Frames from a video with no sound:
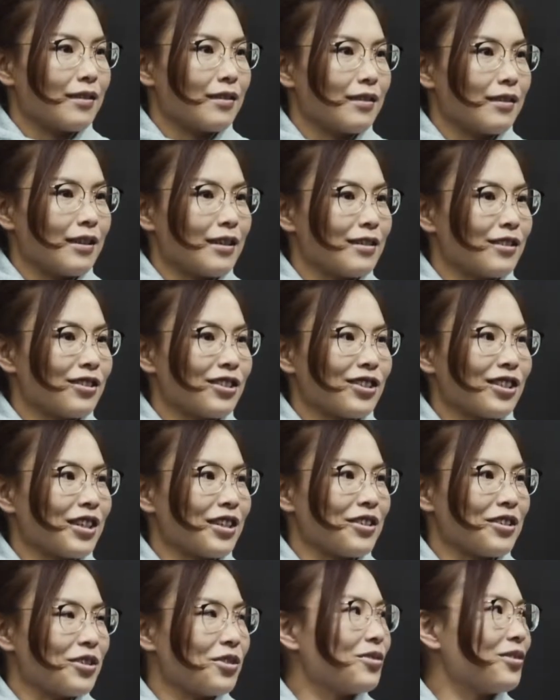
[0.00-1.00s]
things she
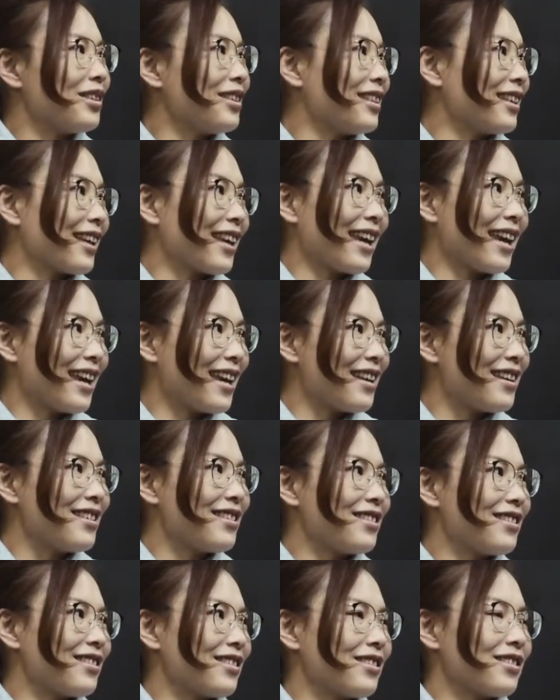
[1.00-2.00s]
can do in the
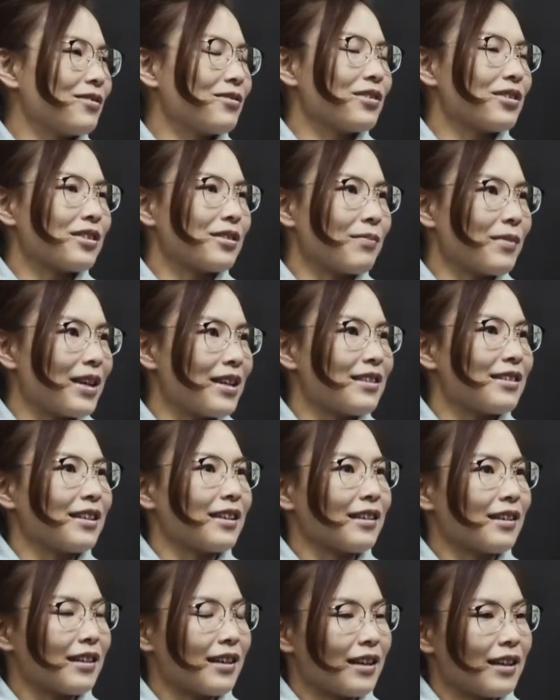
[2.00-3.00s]
cage. It was
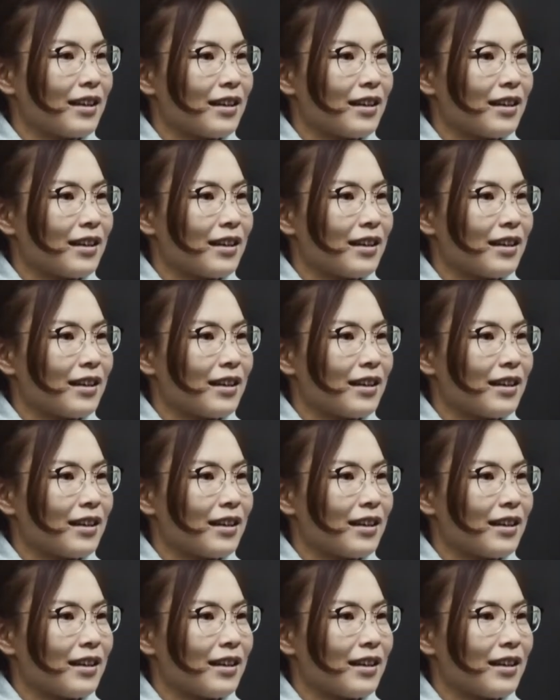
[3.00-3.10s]
amazing.